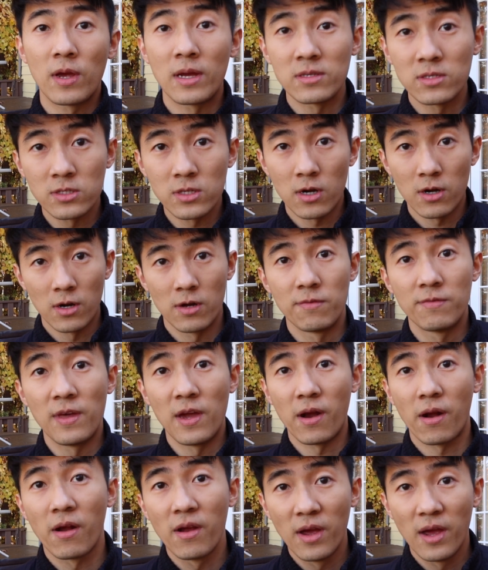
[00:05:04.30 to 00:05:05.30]
can start off
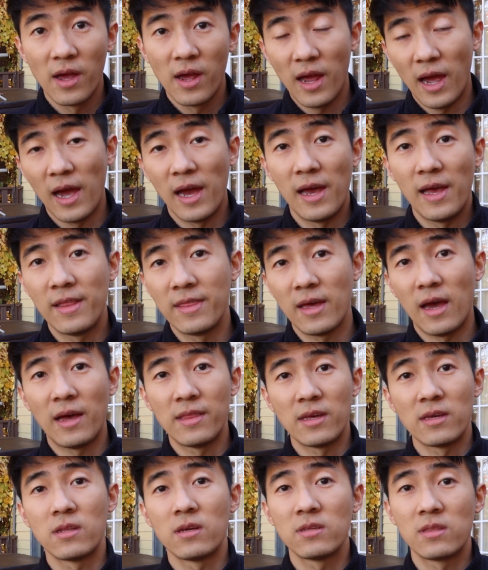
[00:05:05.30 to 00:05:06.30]
there. And
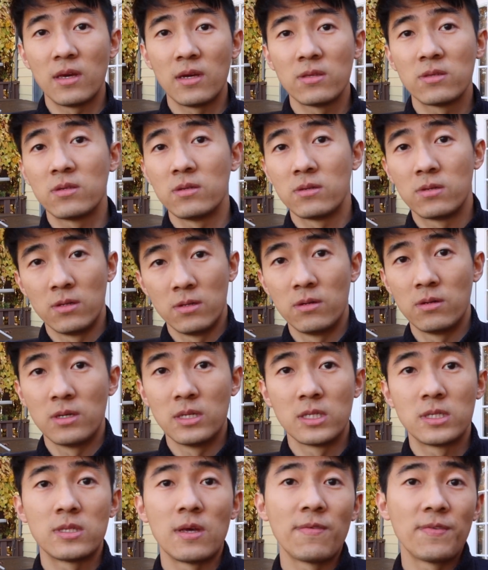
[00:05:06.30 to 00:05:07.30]
another thing to do
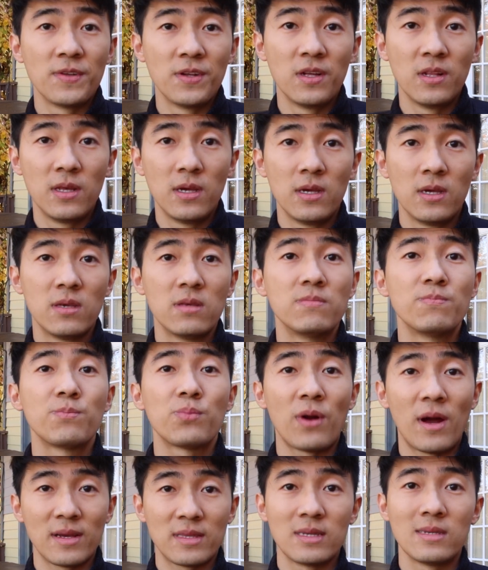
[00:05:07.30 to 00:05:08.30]
is definitely
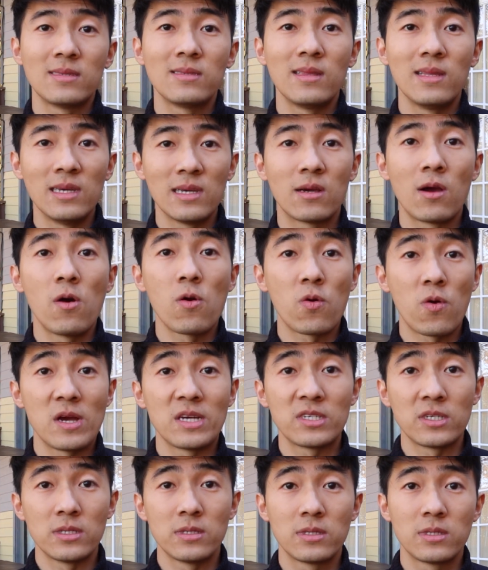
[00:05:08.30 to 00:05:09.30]
practice leetcode
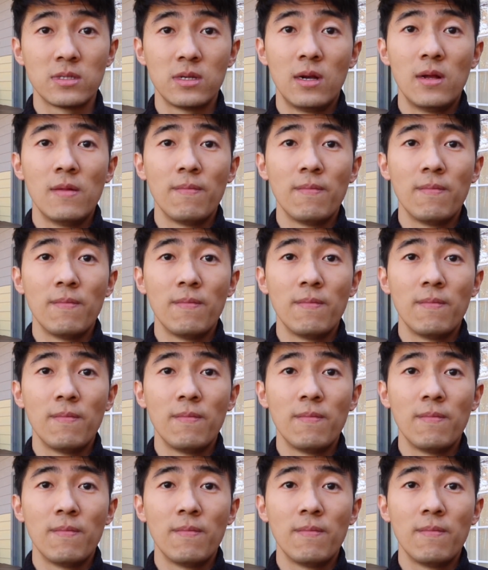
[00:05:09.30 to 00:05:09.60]
questions.